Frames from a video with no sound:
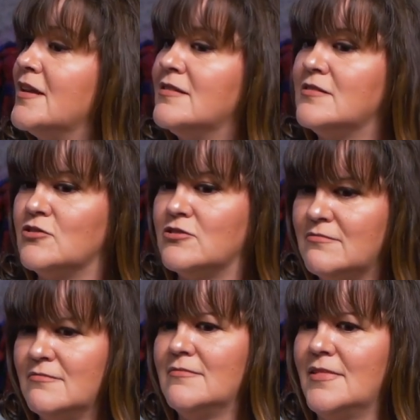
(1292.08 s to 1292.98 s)
that's just
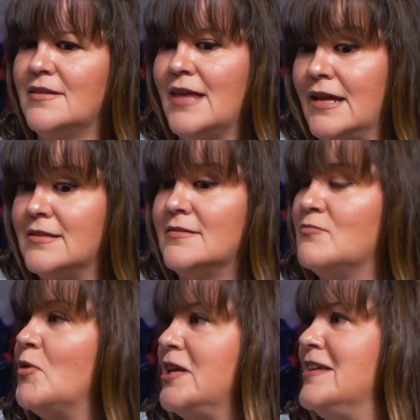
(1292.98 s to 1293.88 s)
that's
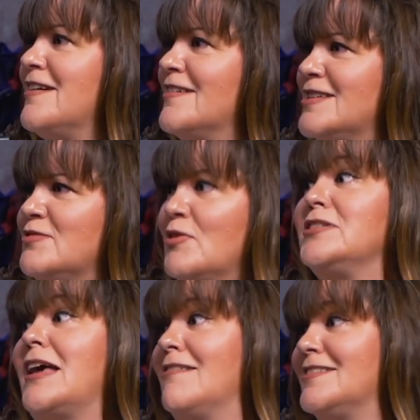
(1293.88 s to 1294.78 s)
what he does. He's yes. very
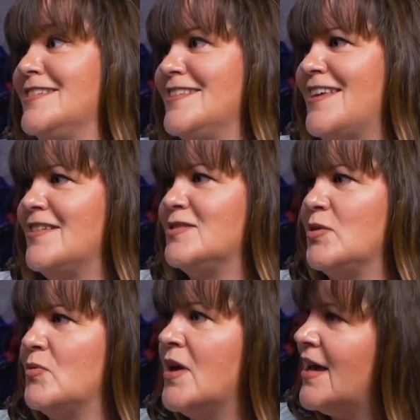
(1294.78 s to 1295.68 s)
talented at that. So
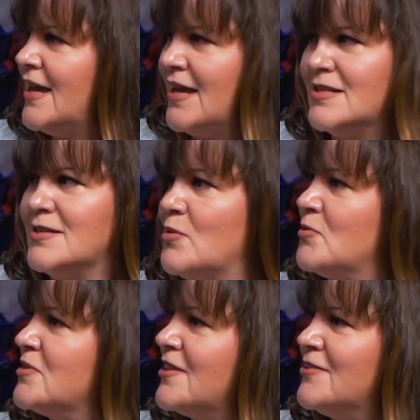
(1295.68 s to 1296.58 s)
yes. he has his
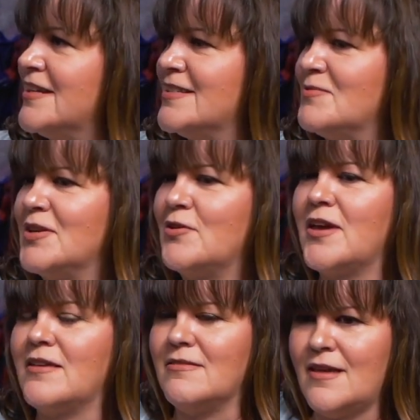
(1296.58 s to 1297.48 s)
own series. We're like, yes.
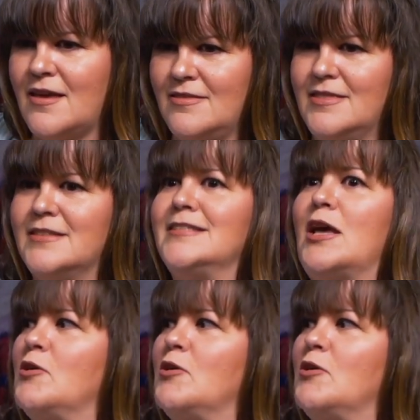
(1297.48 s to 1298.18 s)
okay. This is how